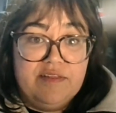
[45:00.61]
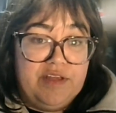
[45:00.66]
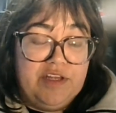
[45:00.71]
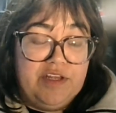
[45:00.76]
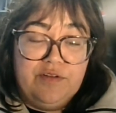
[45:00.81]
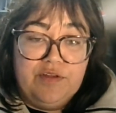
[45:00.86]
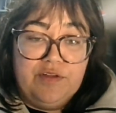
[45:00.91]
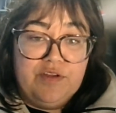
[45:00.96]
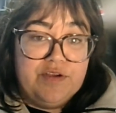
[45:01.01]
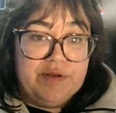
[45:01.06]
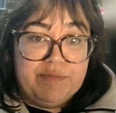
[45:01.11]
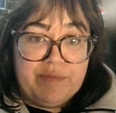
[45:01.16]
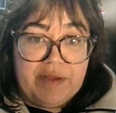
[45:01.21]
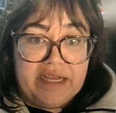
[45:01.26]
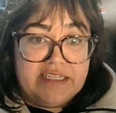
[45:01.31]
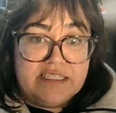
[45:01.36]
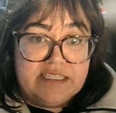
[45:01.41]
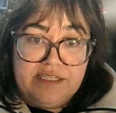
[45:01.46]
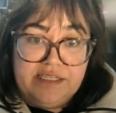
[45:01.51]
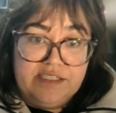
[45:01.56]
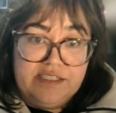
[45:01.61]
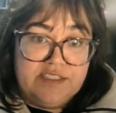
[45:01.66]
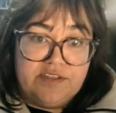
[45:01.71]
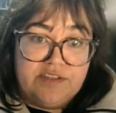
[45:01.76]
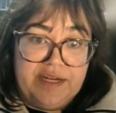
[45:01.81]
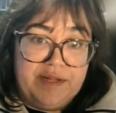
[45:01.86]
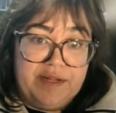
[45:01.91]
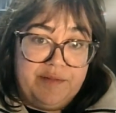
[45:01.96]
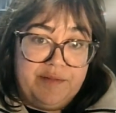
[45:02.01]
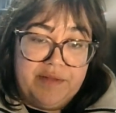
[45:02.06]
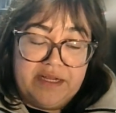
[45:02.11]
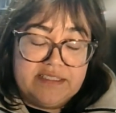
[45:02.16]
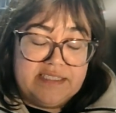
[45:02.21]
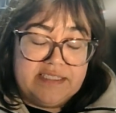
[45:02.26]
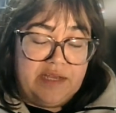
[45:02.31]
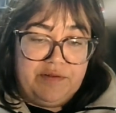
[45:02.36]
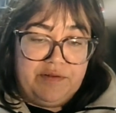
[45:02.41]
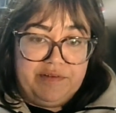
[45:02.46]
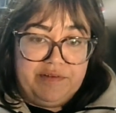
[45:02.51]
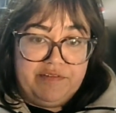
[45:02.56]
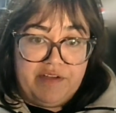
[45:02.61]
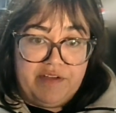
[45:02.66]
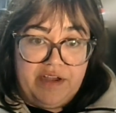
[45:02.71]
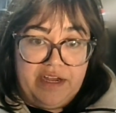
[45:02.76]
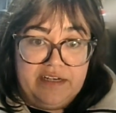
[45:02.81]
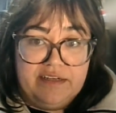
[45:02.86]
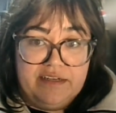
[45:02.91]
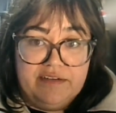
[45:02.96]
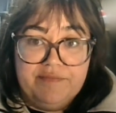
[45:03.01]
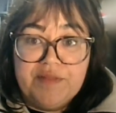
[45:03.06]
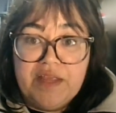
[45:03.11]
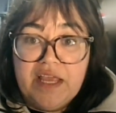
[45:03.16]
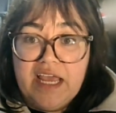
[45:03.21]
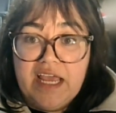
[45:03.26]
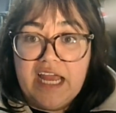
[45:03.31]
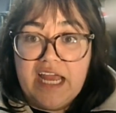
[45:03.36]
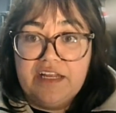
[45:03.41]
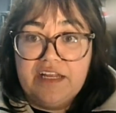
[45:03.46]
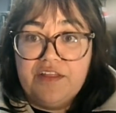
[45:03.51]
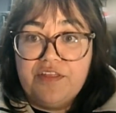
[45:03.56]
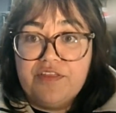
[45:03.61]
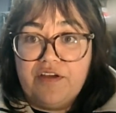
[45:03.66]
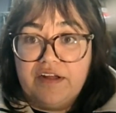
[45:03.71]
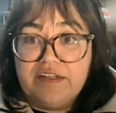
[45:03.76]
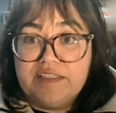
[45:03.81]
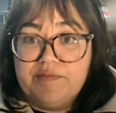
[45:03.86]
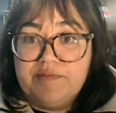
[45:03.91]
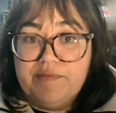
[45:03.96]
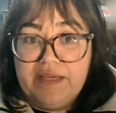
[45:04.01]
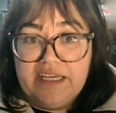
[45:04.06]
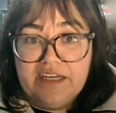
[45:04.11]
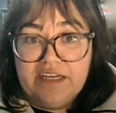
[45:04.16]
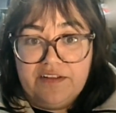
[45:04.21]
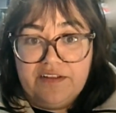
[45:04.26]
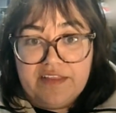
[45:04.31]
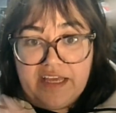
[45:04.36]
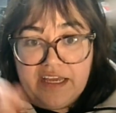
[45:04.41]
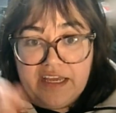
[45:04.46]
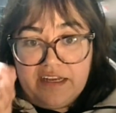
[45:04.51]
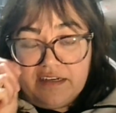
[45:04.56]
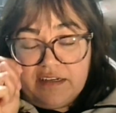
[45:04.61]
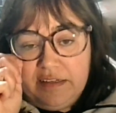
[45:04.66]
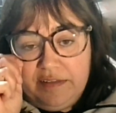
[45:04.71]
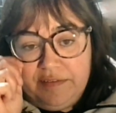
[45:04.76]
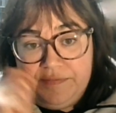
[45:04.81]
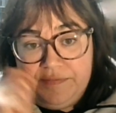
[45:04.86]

You could buy a seed starting mix, that would be fine. Any thoughts, Megan, on that?